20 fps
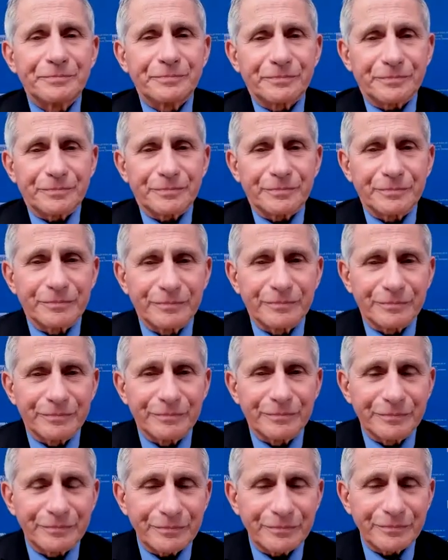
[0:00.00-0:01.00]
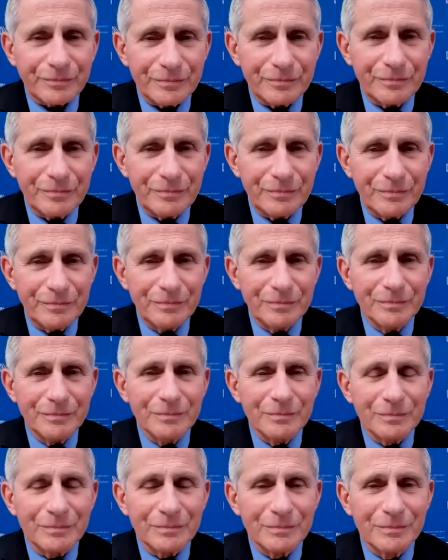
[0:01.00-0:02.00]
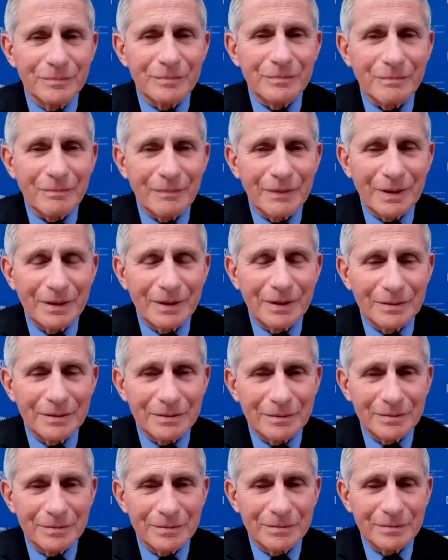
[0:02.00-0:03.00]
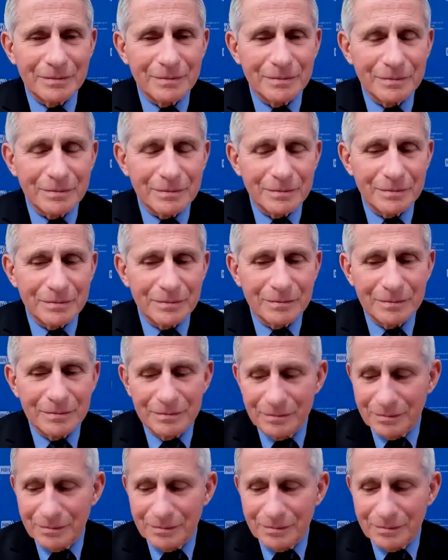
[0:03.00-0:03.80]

The person shown says nothing.